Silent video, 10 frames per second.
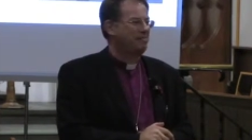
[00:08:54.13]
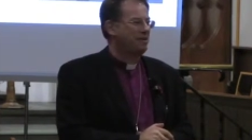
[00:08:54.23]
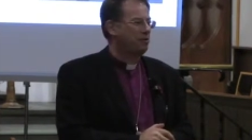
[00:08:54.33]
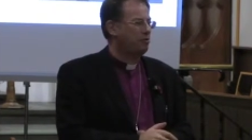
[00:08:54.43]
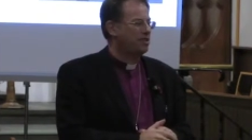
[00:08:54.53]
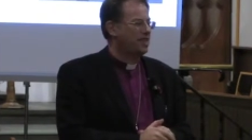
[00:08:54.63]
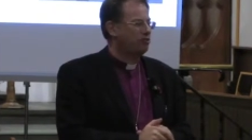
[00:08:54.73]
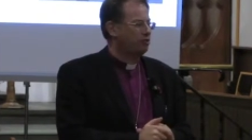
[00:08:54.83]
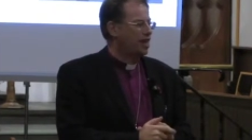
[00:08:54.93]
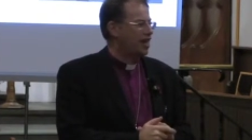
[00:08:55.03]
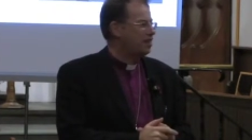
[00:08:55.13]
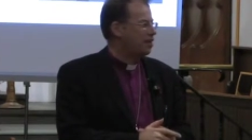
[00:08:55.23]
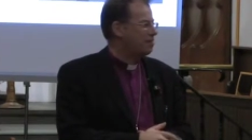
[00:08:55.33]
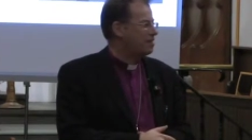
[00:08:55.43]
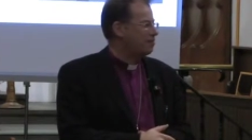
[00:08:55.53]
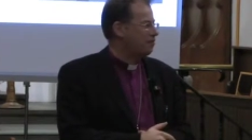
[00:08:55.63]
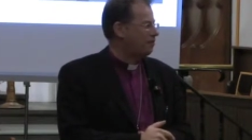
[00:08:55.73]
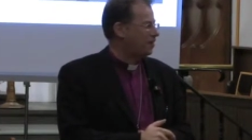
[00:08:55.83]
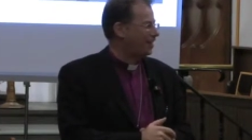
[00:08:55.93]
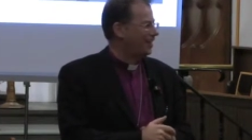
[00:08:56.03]
but always literally and not
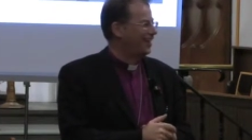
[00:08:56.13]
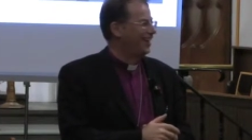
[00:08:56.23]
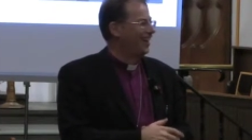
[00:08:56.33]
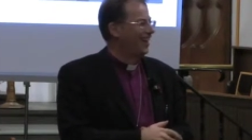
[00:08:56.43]
metaphorically.